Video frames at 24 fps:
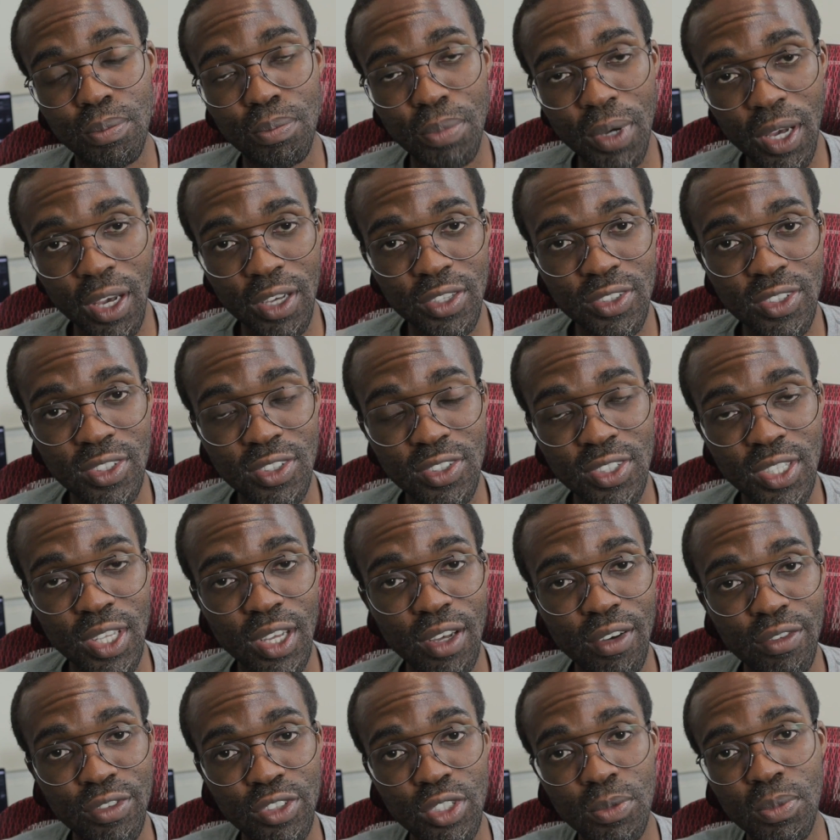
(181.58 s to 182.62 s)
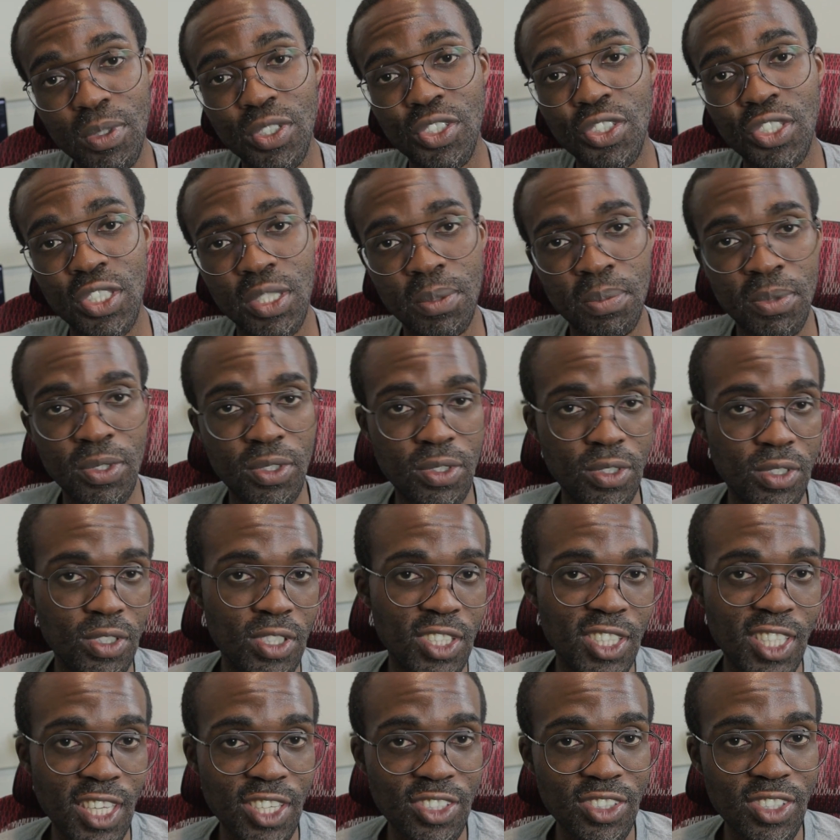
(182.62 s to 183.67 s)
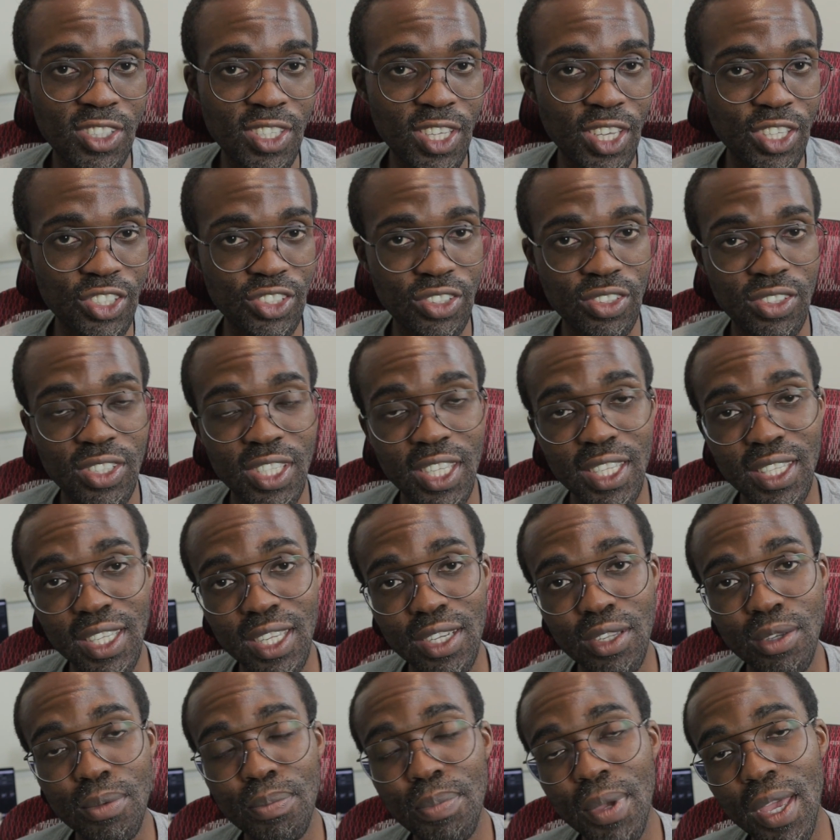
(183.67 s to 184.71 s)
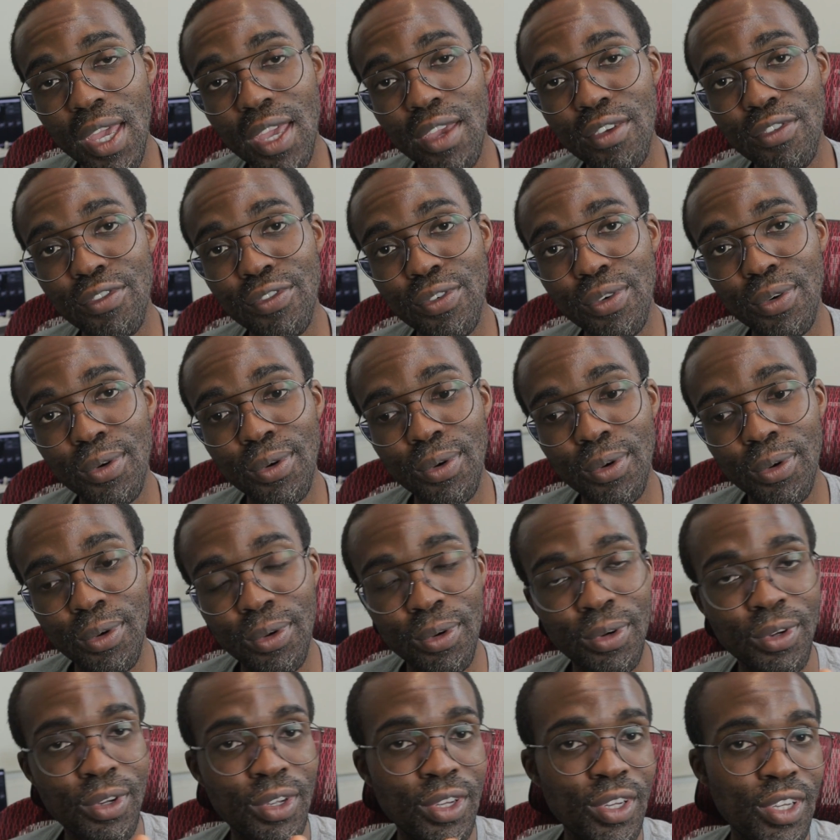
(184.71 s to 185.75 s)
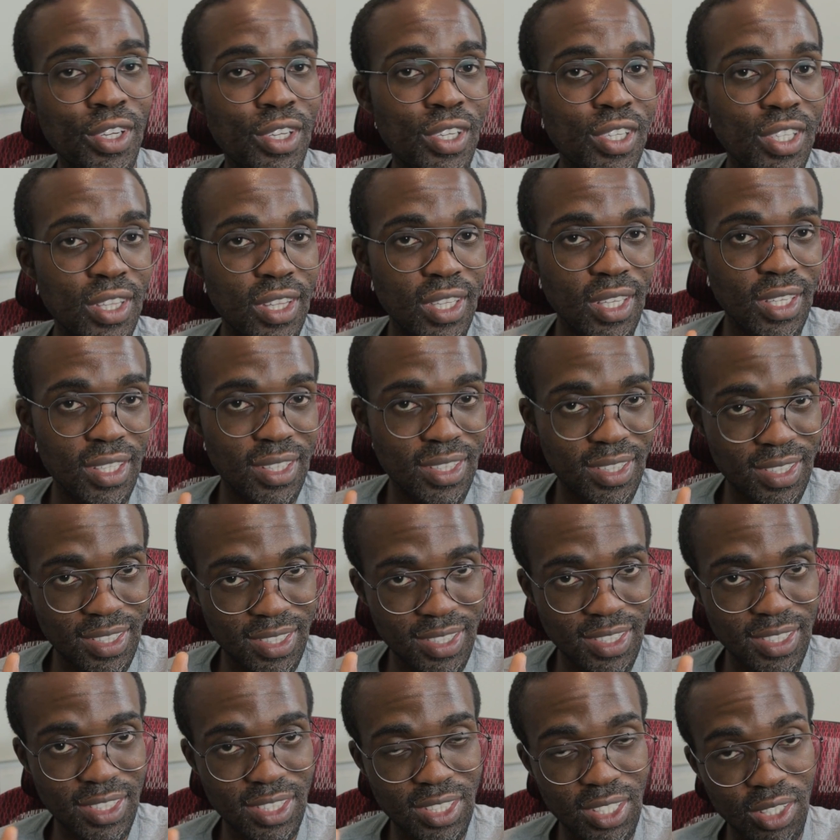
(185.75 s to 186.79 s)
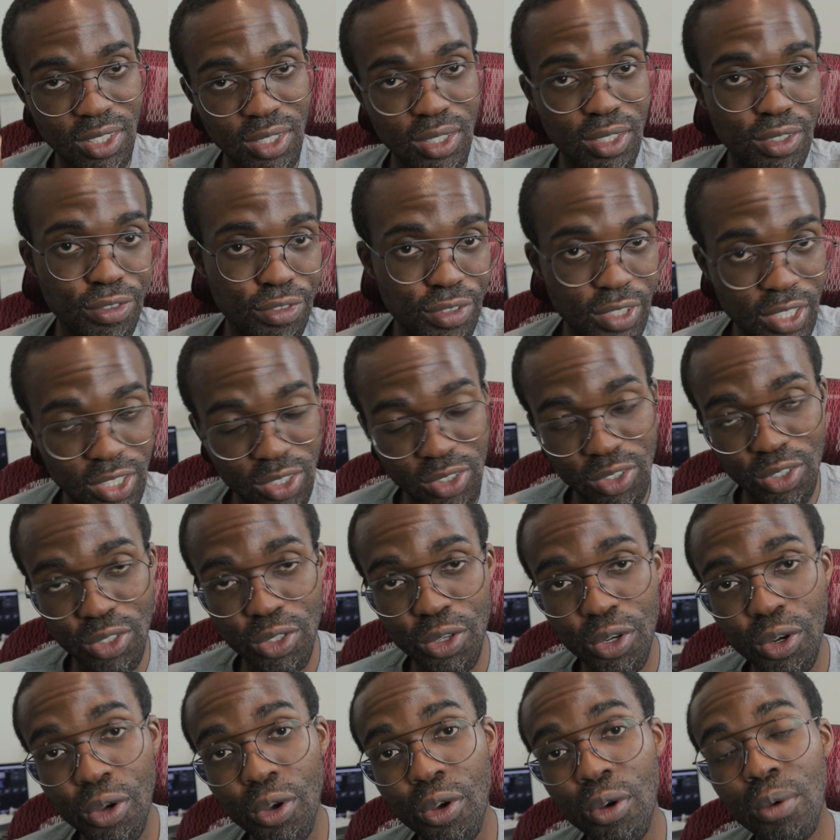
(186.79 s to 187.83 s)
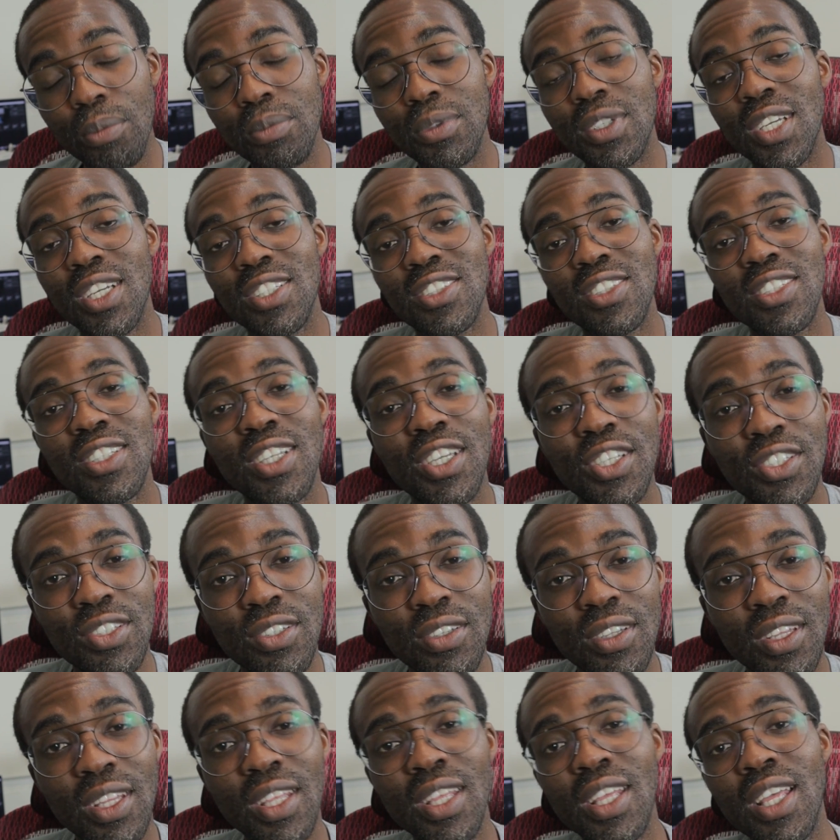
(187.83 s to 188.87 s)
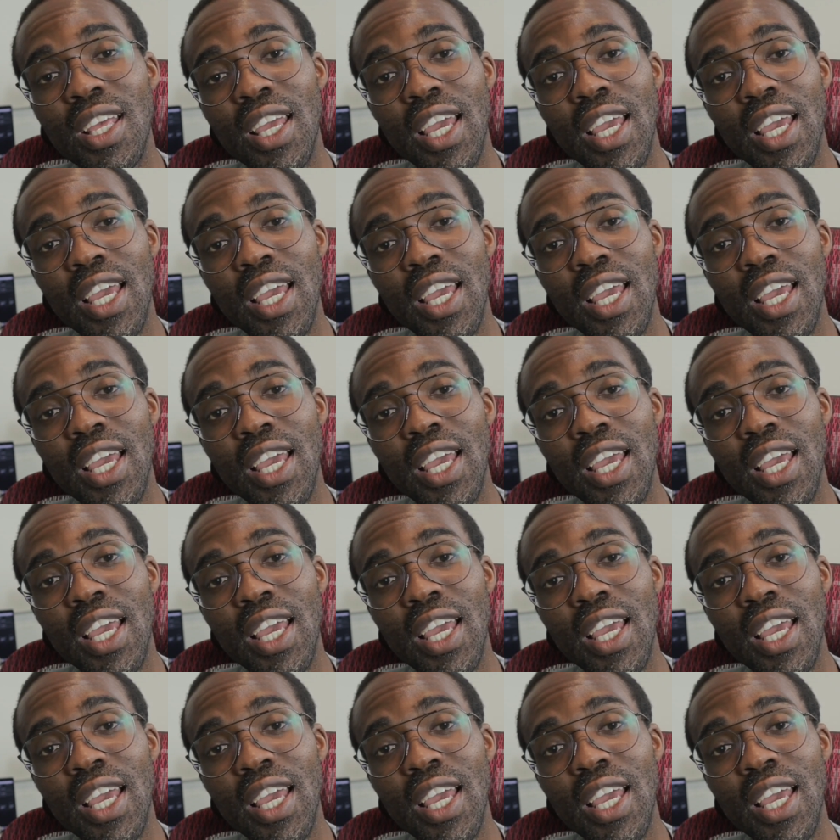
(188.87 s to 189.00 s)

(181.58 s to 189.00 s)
box itself to be shipped to your destination, and then you pay for the delivery to your home destination.